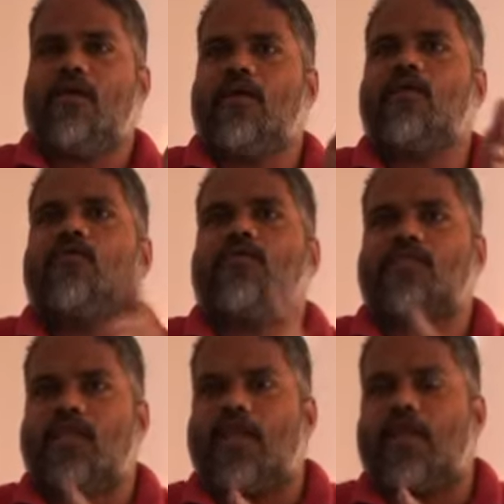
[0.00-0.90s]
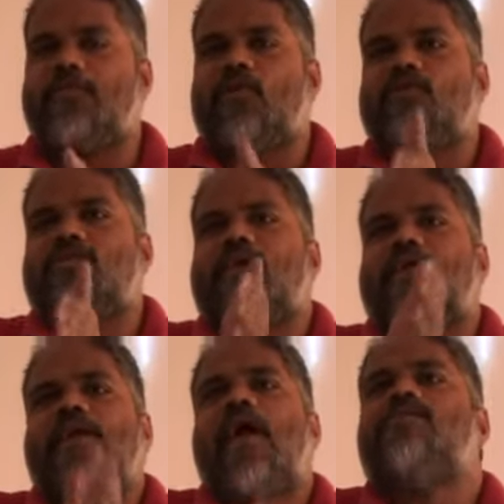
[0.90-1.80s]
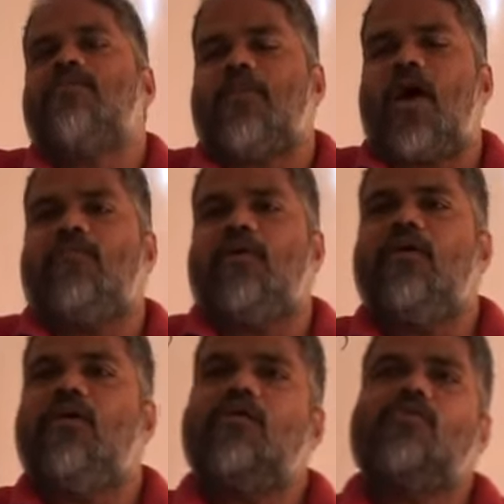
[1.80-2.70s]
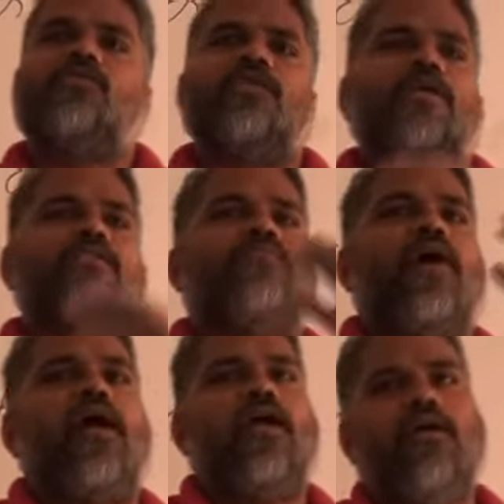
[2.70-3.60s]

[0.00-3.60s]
into the cigarette because cigarette has the power to satisfy